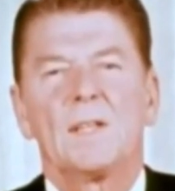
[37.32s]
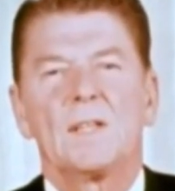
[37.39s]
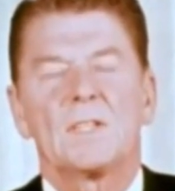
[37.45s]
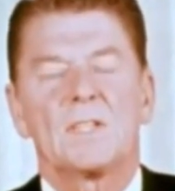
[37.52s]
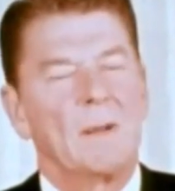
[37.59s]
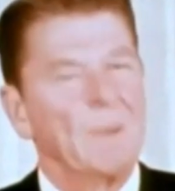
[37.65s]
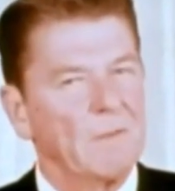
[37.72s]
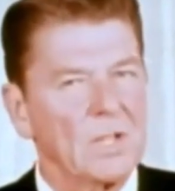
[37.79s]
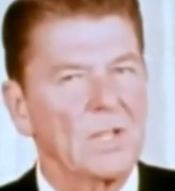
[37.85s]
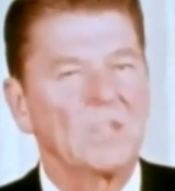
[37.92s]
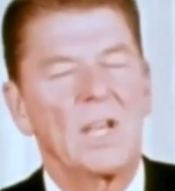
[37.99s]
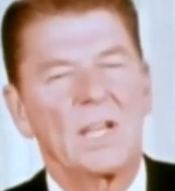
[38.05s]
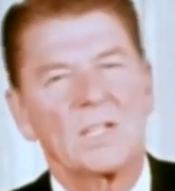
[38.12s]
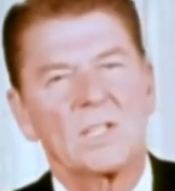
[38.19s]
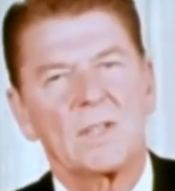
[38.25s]
Some have
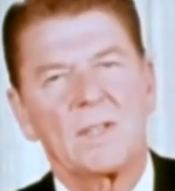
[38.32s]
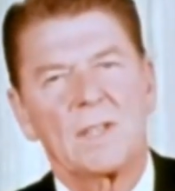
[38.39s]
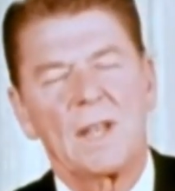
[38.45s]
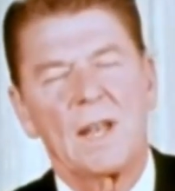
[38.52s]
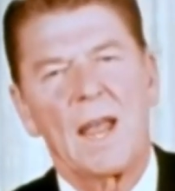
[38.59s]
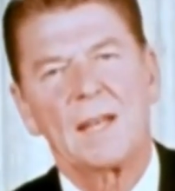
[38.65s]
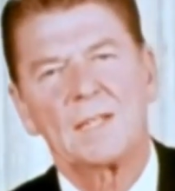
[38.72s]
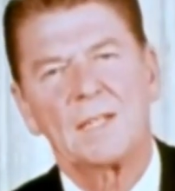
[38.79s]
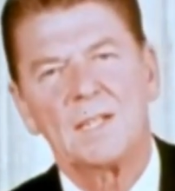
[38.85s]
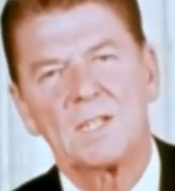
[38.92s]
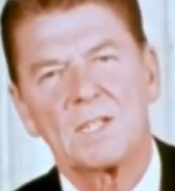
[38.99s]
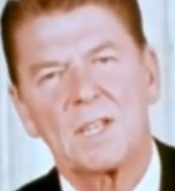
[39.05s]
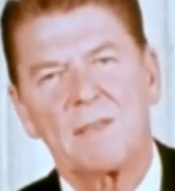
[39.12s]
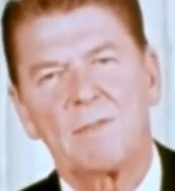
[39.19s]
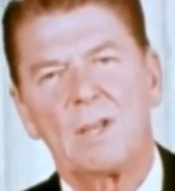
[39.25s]
suggested that the
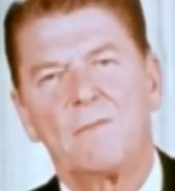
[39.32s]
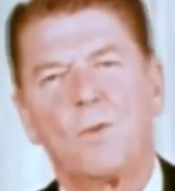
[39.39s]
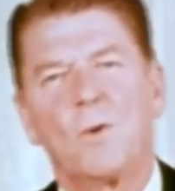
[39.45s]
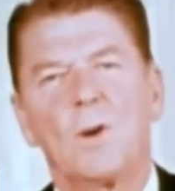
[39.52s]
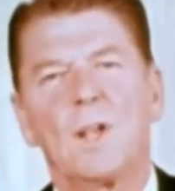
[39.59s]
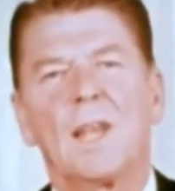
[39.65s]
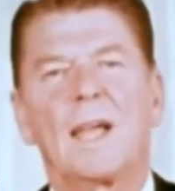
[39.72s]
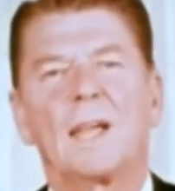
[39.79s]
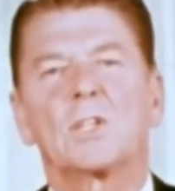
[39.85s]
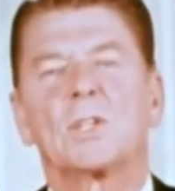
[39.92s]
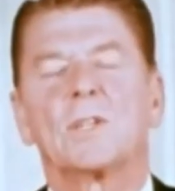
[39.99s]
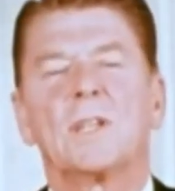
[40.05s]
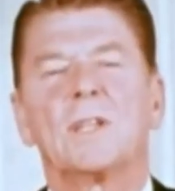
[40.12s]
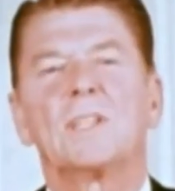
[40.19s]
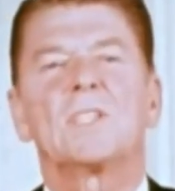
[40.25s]
1974
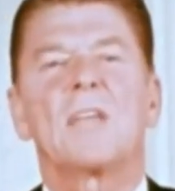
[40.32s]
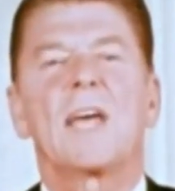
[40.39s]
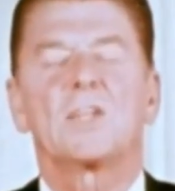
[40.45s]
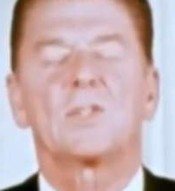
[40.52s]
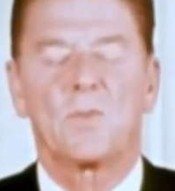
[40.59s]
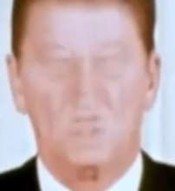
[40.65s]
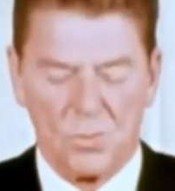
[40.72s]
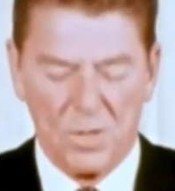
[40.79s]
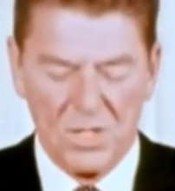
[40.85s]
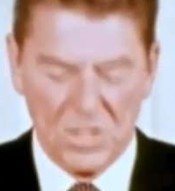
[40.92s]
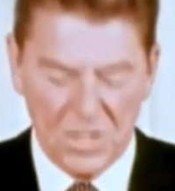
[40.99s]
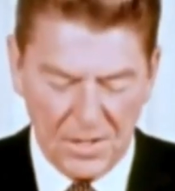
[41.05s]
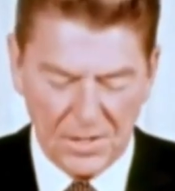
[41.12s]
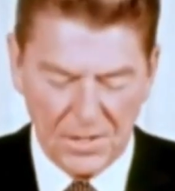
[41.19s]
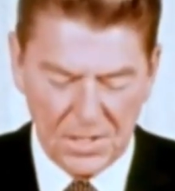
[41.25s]
election, the disastrous
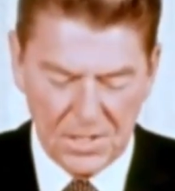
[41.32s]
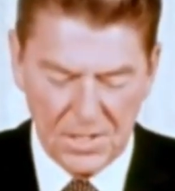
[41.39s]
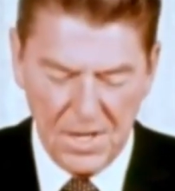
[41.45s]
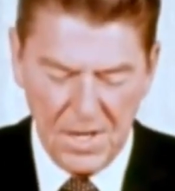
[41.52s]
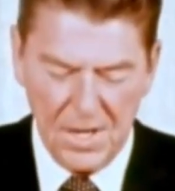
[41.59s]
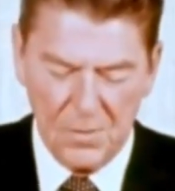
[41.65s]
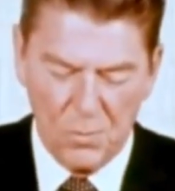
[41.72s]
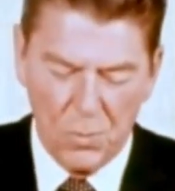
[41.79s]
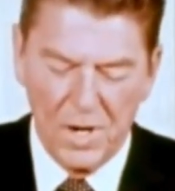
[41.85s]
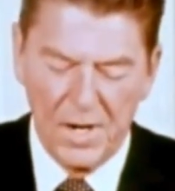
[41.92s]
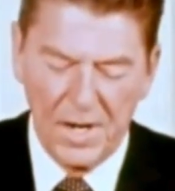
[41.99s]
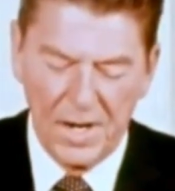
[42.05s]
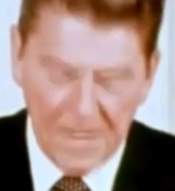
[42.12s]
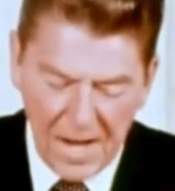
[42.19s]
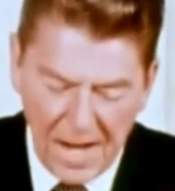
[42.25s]
results, were an
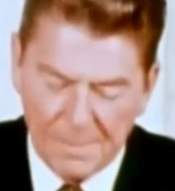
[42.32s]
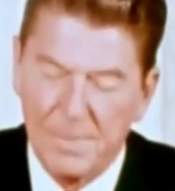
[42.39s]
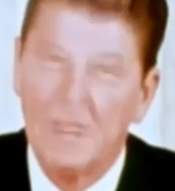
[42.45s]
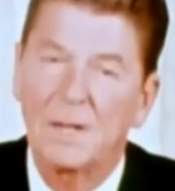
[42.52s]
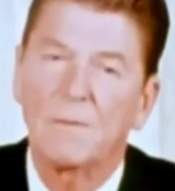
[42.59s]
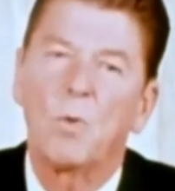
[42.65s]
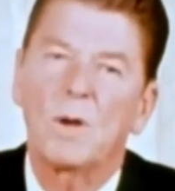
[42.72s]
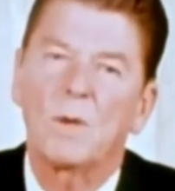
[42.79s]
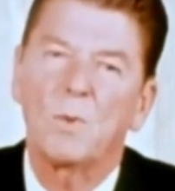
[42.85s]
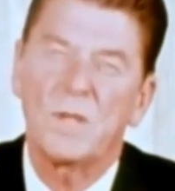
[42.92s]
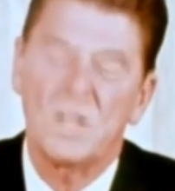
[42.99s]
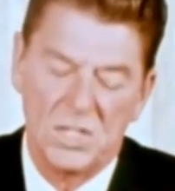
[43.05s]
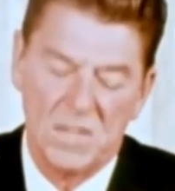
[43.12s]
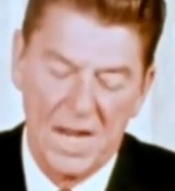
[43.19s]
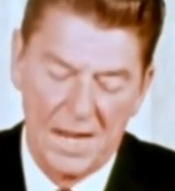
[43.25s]
indictment of what
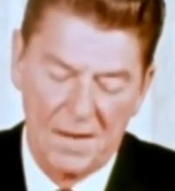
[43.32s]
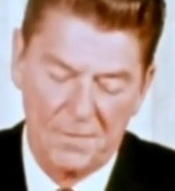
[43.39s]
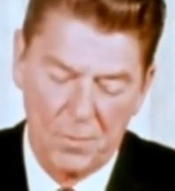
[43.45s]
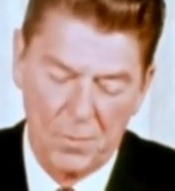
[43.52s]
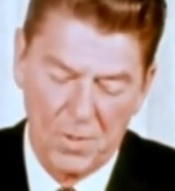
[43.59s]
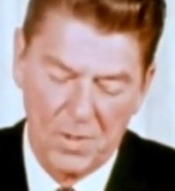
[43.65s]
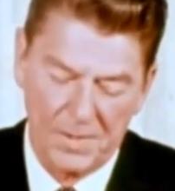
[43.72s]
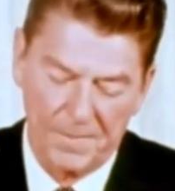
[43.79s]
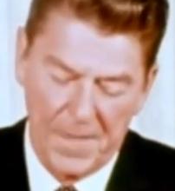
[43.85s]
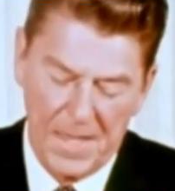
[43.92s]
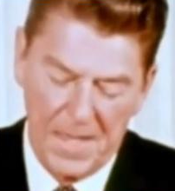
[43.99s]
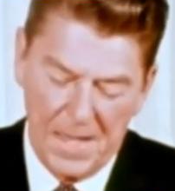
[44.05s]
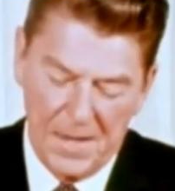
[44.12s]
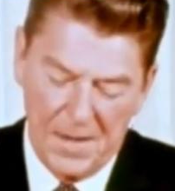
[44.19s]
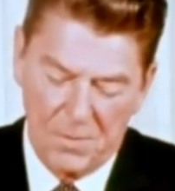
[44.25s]
we stand for.
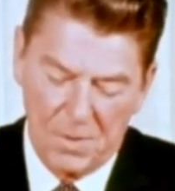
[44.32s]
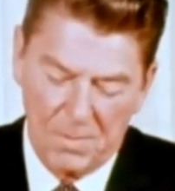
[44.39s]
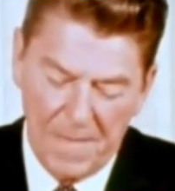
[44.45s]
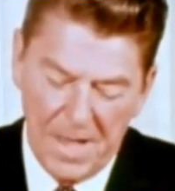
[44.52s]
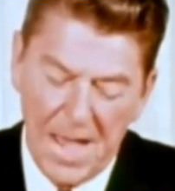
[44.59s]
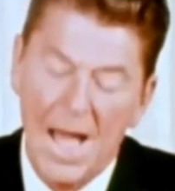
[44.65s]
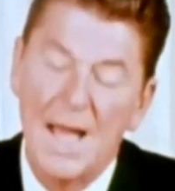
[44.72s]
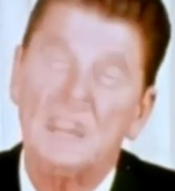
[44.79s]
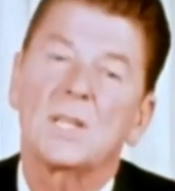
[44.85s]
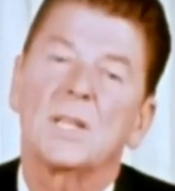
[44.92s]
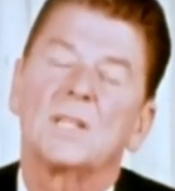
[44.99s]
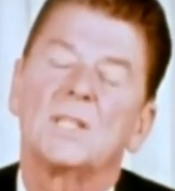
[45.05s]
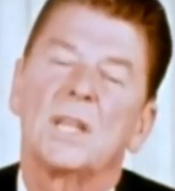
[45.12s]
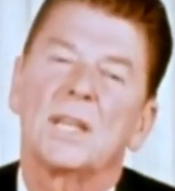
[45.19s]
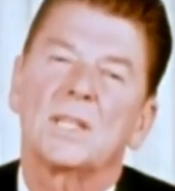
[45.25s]
Well, may I
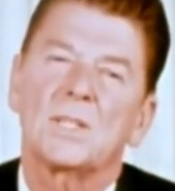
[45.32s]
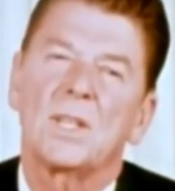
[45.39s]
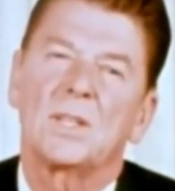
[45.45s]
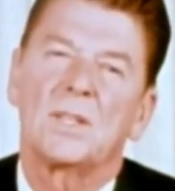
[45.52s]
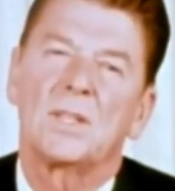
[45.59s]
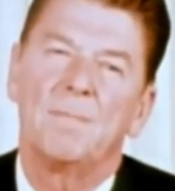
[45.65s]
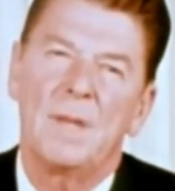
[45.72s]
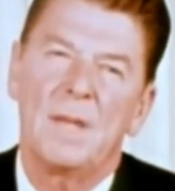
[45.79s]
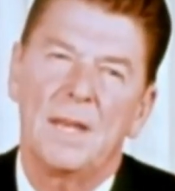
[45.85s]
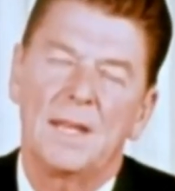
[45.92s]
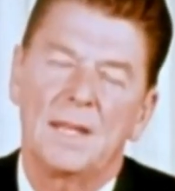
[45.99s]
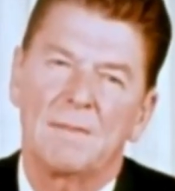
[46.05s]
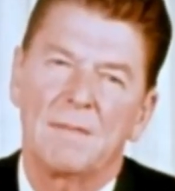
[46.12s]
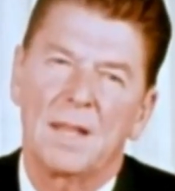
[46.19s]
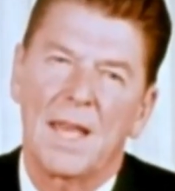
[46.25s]
suggest that the
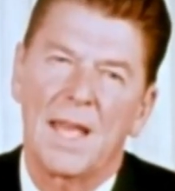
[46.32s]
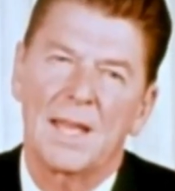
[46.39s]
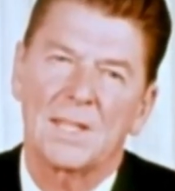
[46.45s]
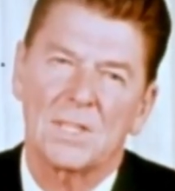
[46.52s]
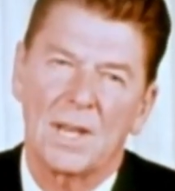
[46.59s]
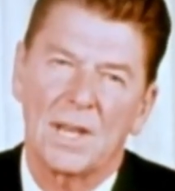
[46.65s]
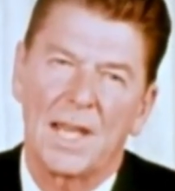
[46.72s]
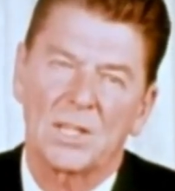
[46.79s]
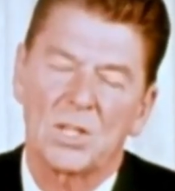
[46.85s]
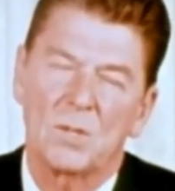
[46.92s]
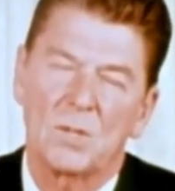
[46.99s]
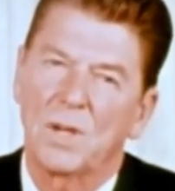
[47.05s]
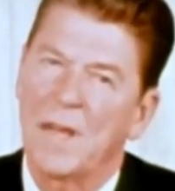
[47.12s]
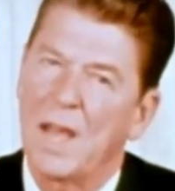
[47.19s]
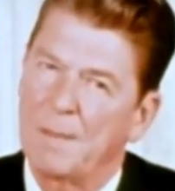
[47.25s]
meaning of the last
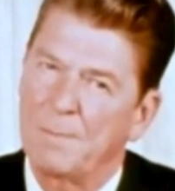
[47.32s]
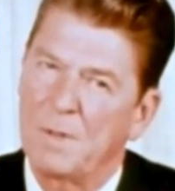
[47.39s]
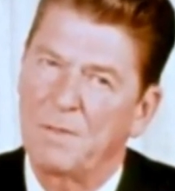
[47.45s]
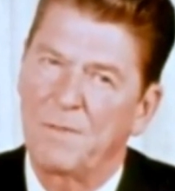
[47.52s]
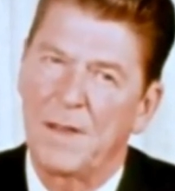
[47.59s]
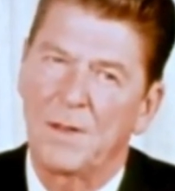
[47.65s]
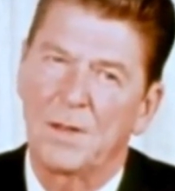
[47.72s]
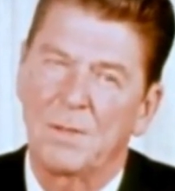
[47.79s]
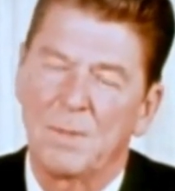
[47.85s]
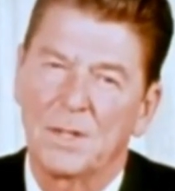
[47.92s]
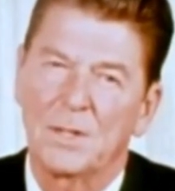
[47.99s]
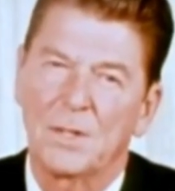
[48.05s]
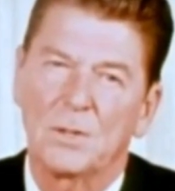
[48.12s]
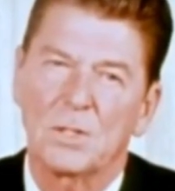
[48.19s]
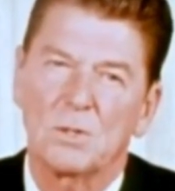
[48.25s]
election will not be found
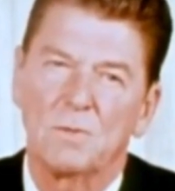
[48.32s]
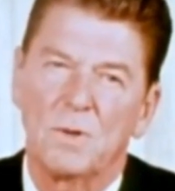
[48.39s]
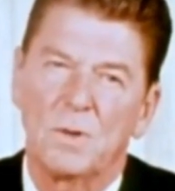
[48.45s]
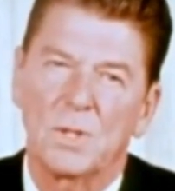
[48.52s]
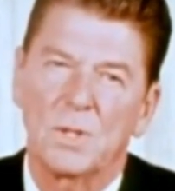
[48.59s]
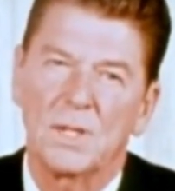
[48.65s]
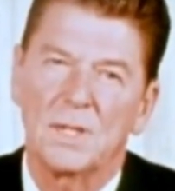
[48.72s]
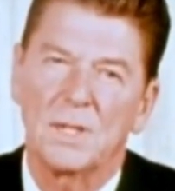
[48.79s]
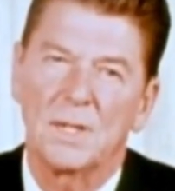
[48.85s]
among those who voted.